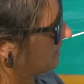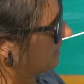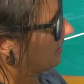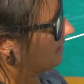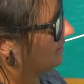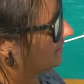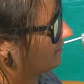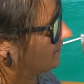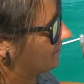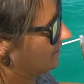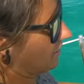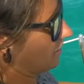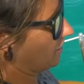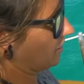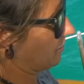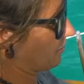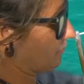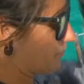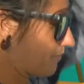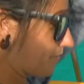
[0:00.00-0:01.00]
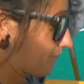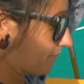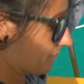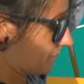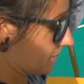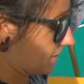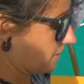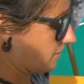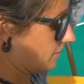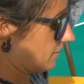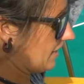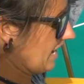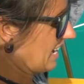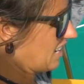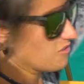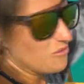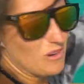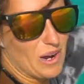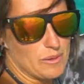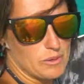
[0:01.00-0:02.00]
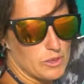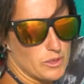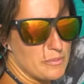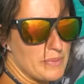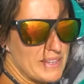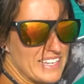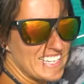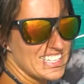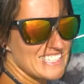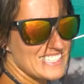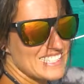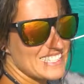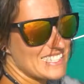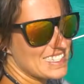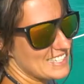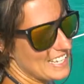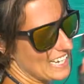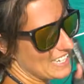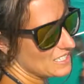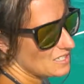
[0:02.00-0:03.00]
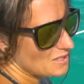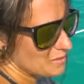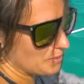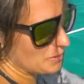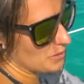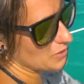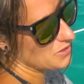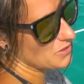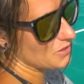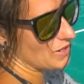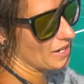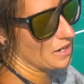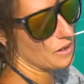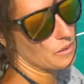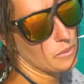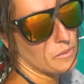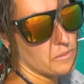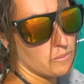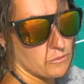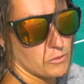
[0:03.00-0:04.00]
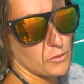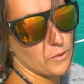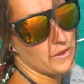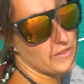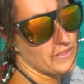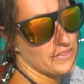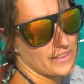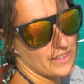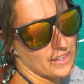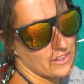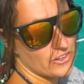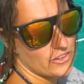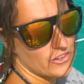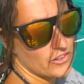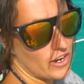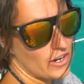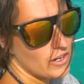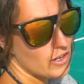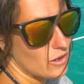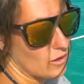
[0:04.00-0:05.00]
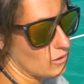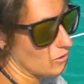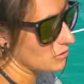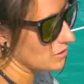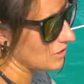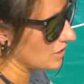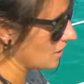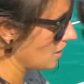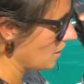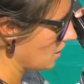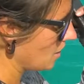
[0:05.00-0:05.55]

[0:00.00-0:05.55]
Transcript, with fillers: this um, like rubber piece that's supposed to help with the shock load